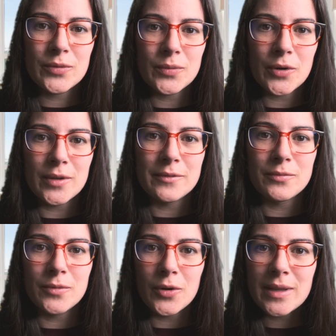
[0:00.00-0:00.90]
a roll of
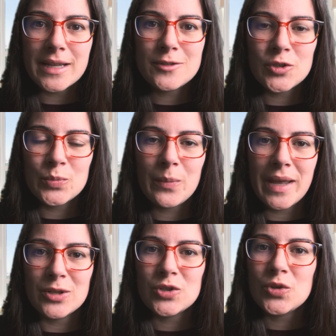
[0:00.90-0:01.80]
Rollei
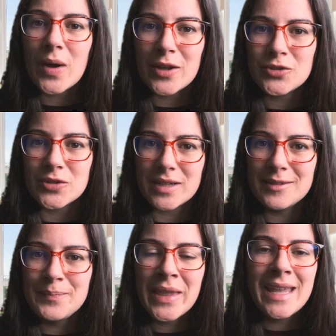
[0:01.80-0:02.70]
Superpan 200
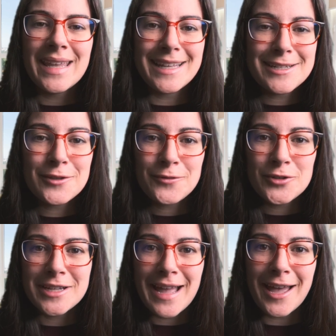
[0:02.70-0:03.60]
into the
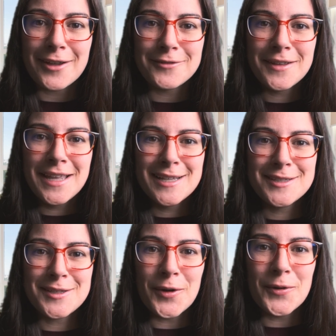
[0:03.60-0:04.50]
Fujica Half.
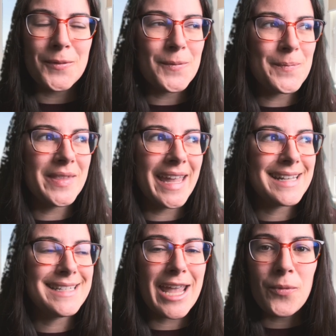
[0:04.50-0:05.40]
So
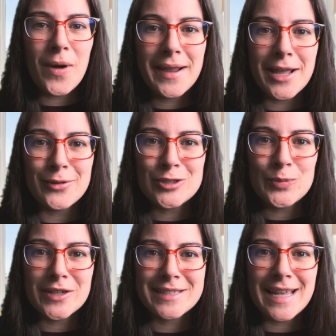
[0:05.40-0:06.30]
like day one, I was
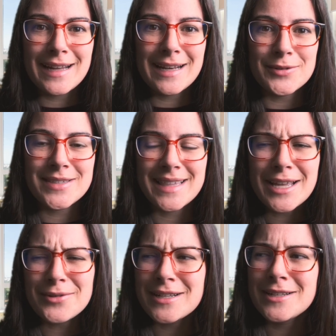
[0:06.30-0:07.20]
super excited. I was going
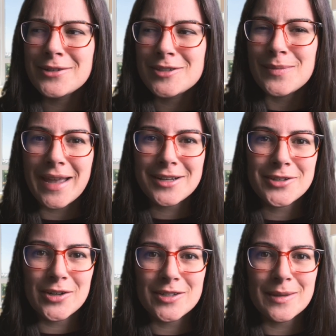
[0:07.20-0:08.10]
to load some
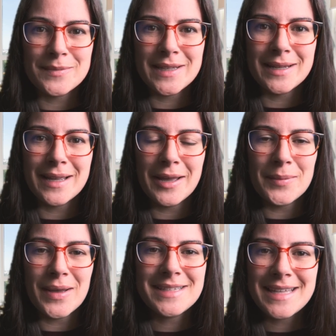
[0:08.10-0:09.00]
Ektar or something.
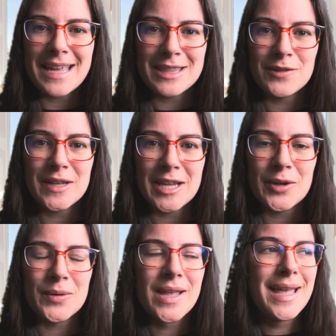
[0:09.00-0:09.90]
I say it in the
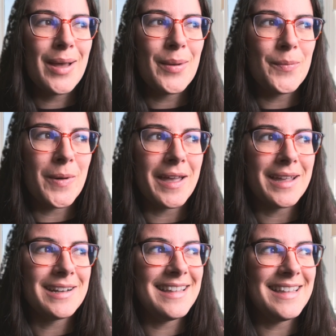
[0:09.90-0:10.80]
video.
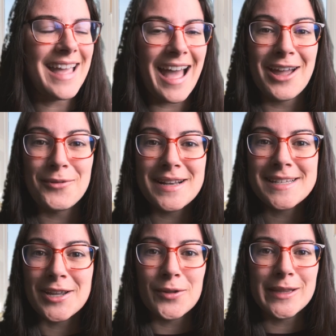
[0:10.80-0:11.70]
But yeah, I went
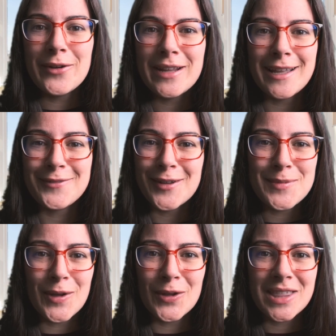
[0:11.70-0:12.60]
to go load it, film
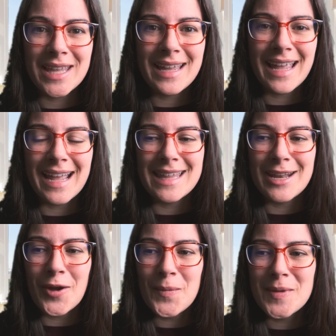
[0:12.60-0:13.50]
the whole thing, and
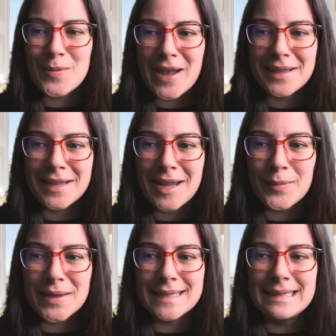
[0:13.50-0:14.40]
then open the back of the
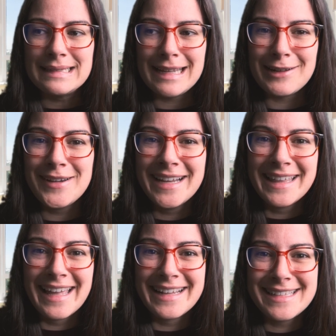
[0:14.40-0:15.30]
camera and
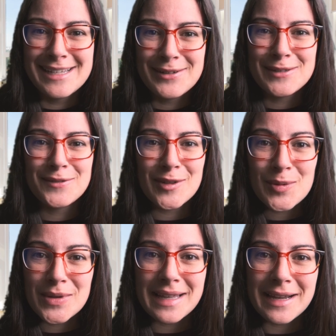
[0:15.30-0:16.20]
realized there was
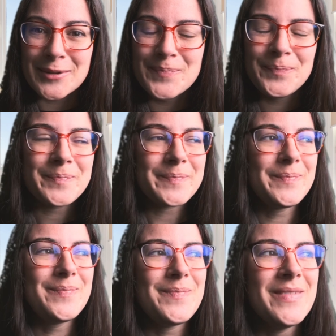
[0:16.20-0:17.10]
film in there.
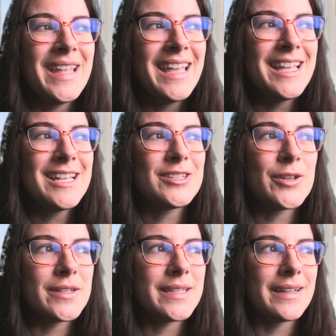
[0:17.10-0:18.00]

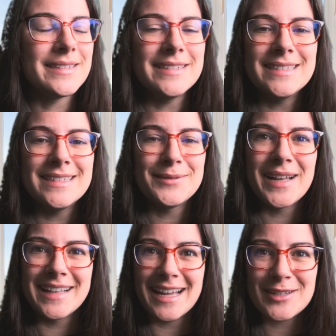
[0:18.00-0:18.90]
So I was like, oh,
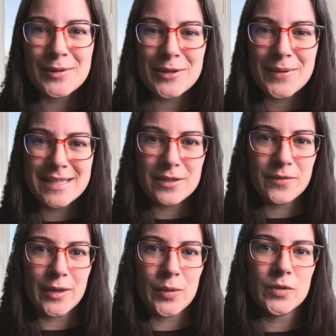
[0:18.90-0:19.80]
well, I don't want to waste the
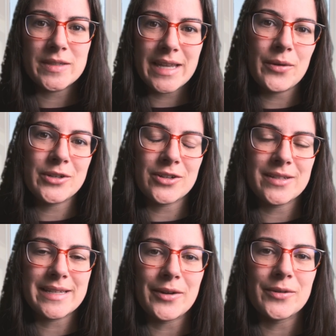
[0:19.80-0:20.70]
film. We'll see how it
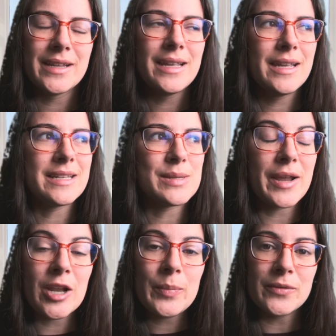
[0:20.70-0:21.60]
turns out because it
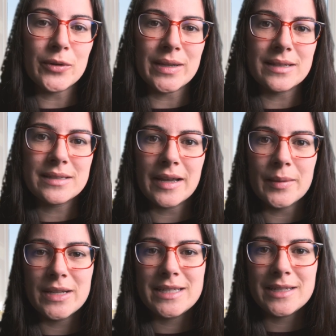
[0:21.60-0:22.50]
might not be ruined.
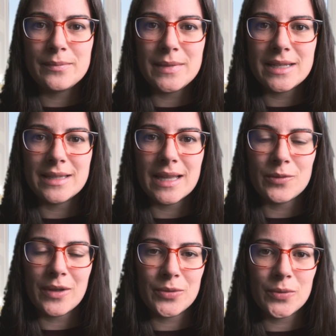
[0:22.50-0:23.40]
It did mean that
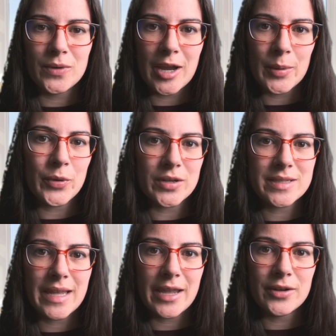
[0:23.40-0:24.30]
it went through an airport
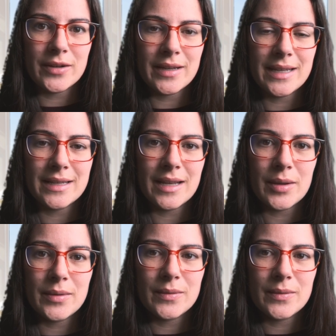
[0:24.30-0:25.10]
scanner in